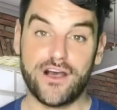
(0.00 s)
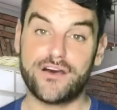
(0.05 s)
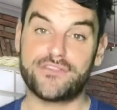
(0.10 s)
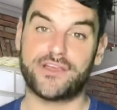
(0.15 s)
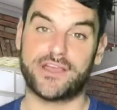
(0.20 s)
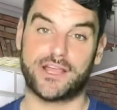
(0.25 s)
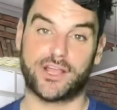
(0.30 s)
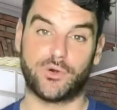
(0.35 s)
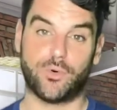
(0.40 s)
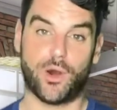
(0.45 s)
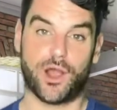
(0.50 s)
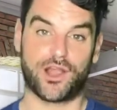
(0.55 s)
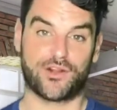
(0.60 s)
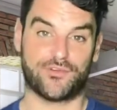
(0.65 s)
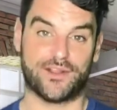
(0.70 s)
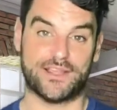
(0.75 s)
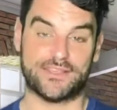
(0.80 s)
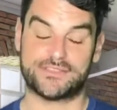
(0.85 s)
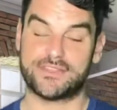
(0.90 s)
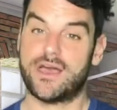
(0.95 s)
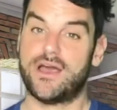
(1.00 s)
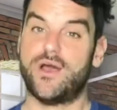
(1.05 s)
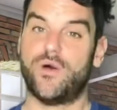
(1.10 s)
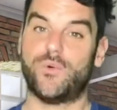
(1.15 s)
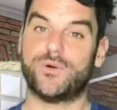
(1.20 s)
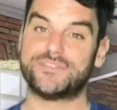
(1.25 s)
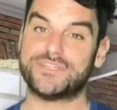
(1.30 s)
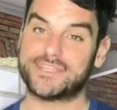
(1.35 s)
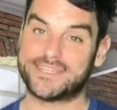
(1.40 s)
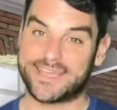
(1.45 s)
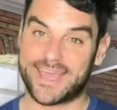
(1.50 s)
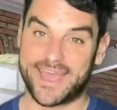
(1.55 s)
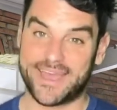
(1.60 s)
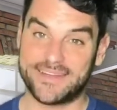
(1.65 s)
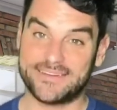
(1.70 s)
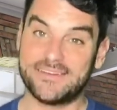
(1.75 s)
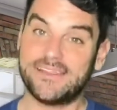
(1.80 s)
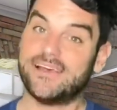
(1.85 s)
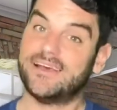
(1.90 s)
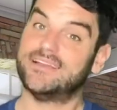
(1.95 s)
inquiries, which again
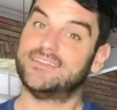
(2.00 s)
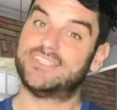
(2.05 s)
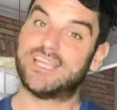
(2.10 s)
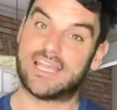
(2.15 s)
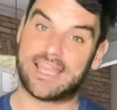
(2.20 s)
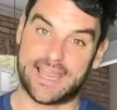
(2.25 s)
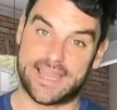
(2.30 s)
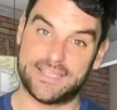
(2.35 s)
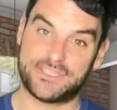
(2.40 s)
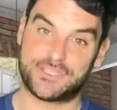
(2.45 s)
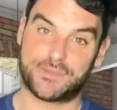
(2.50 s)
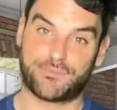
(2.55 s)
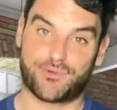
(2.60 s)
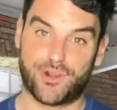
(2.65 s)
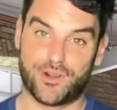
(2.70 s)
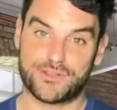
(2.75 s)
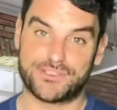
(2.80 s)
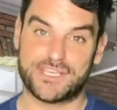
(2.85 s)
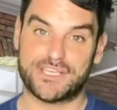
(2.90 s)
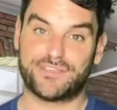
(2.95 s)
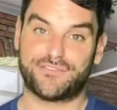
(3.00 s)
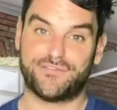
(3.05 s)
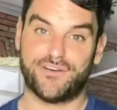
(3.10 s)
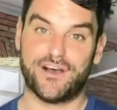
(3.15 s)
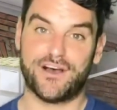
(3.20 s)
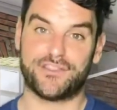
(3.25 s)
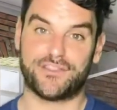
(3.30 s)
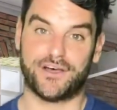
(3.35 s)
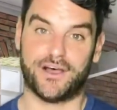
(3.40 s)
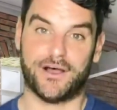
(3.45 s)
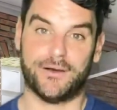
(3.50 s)
delays the process further.